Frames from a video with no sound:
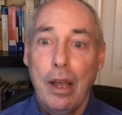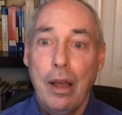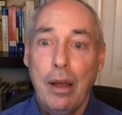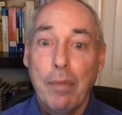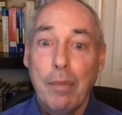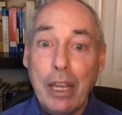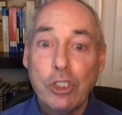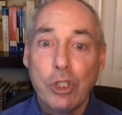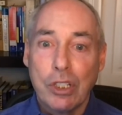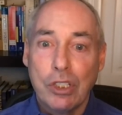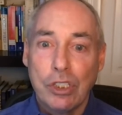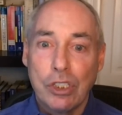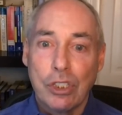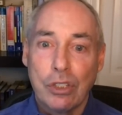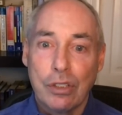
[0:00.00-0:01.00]
major
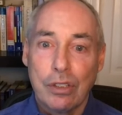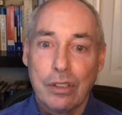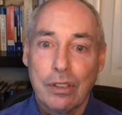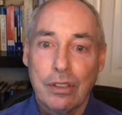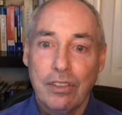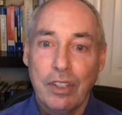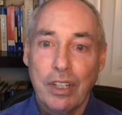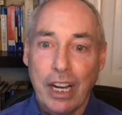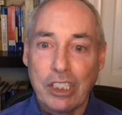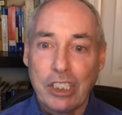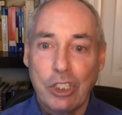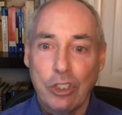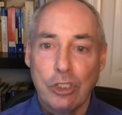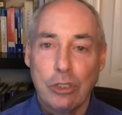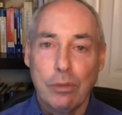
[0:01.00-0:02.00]
concern for
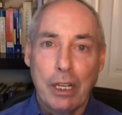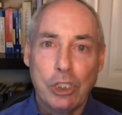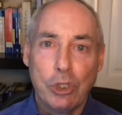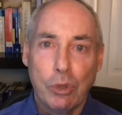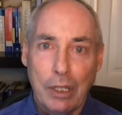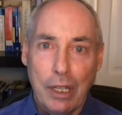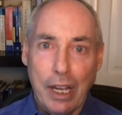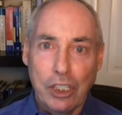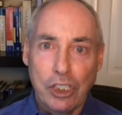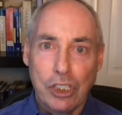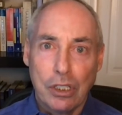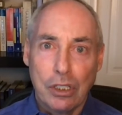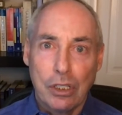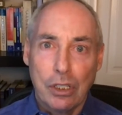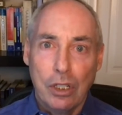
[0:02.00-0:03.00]
next year's major
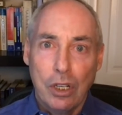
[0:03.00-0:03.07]
election.